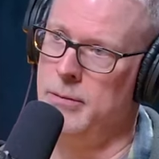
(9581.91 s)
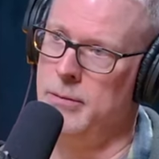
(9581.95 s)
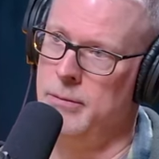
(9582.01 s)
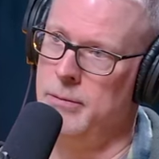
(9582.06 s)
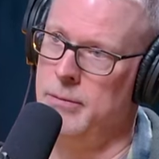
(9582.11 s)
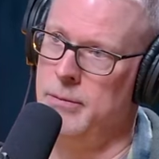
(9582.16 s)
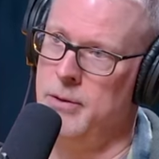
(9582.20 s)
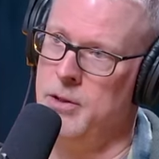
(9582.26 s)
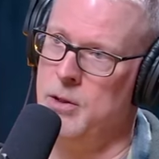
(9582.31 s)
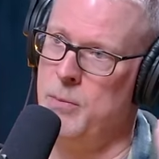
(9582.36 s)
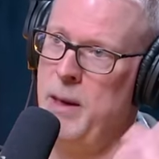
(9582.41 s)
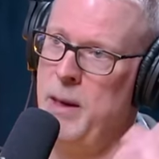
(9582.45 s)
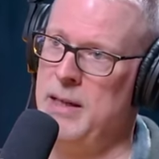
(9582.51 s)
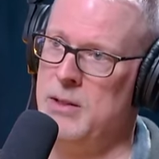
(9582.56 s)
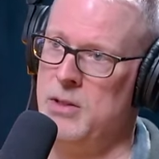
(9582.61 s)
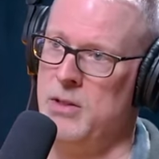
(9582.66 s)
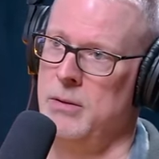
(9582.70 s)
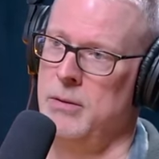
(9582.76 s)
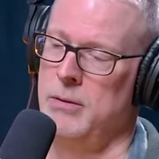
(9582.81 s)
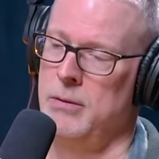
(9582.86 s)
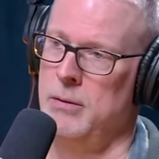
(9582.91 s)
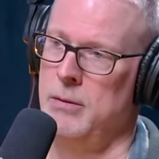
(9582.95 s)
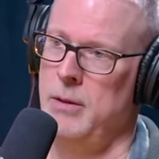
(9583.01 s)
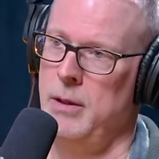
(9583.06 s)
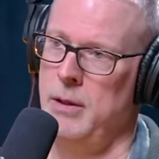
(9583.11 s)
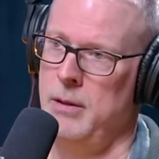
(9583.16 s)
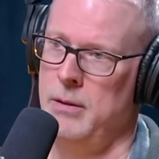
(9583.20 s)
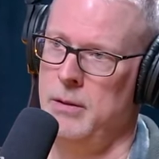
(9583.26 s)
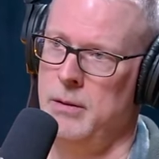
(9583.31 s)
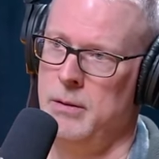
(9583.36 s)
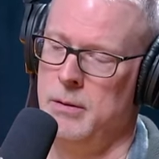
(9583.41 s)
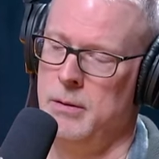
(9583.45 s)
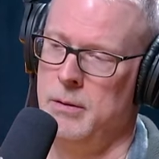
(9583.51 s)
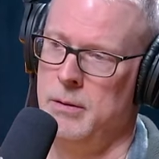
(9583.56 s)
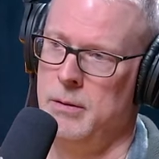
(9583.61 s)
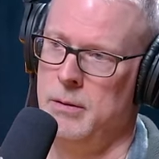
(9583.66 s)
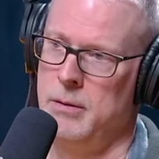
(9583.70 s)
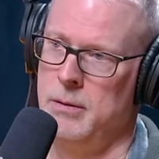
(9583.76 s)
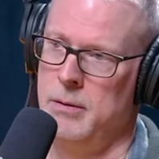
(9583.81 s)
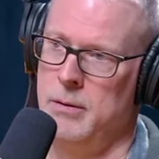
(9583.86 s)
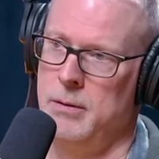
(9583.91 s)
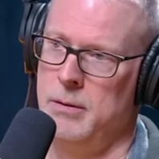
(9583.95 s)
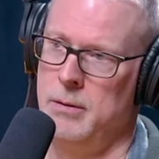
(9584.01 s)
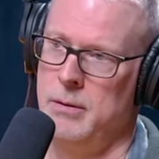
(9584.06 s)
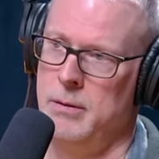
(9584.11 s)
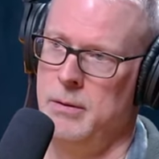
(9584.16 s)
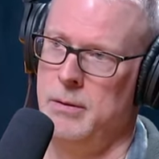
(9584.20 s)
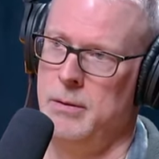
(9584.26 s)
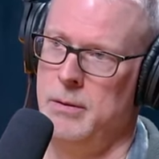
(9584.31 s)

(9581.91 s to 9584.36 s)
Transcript: Space. Yeah, I guess.